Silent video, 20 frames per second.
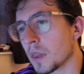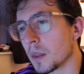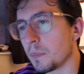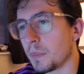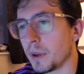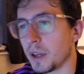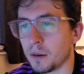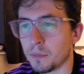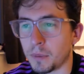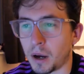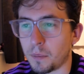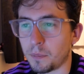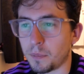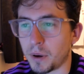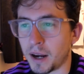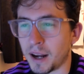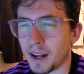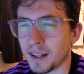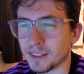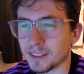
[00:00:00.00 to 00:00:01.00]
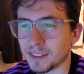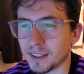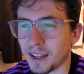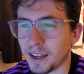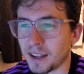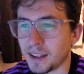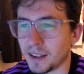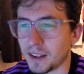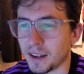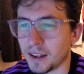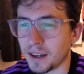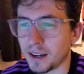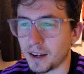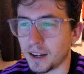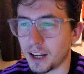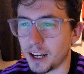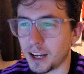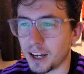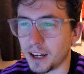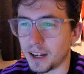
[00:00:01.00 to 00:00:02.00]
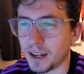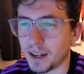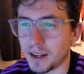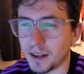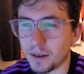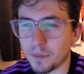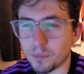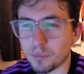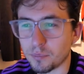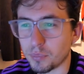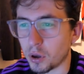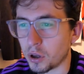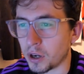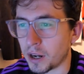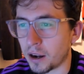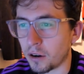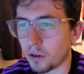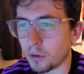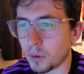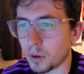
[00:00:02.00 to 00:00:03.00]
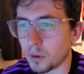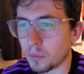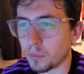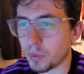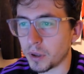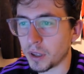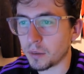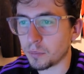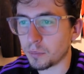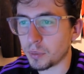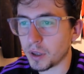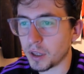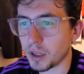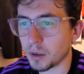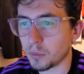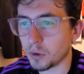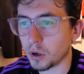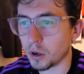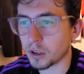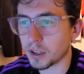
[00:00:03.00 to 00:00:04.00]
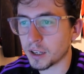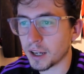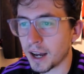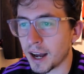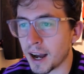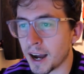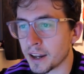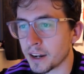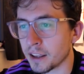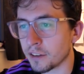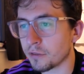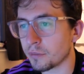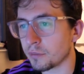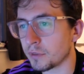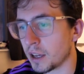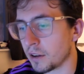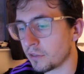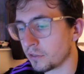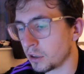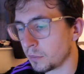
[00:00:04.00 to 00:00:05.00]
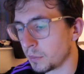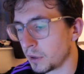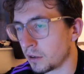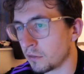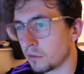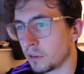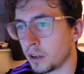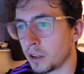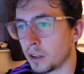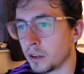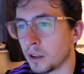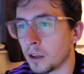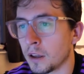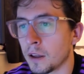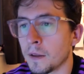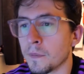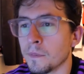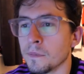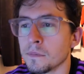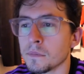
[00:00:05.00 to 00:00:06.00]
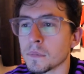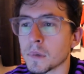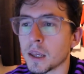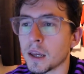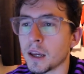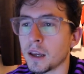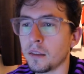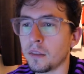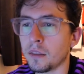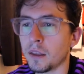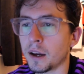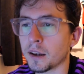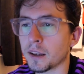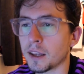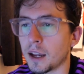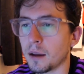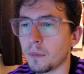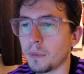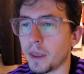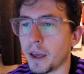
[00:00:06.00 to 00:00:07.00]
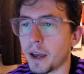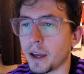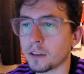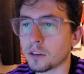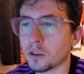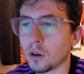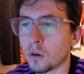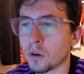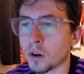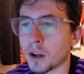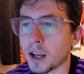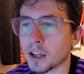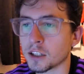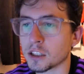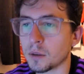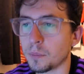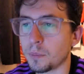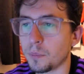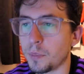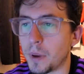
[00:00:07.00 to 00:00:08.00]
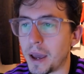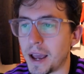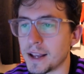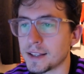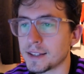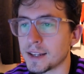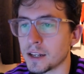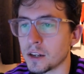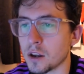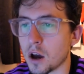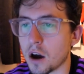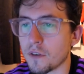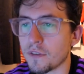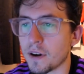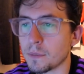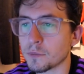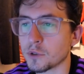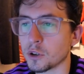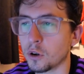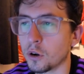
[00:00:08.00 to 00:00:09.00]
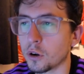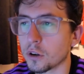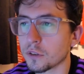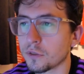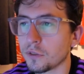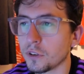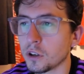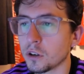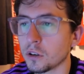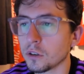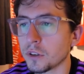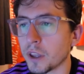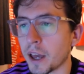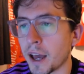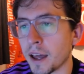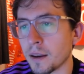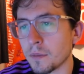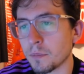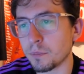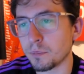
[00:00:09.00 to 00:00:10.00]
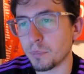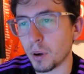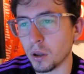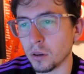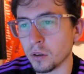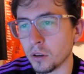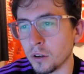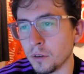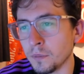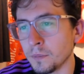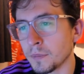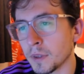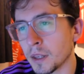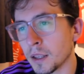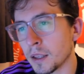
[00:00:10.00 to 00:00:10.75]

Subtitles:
beaten by Barnsley. Burton Albion beating Peterborough. Cardiff definitely beating Reading in that game there. Doncaster beating Northampton. Huddersfield and Bolton.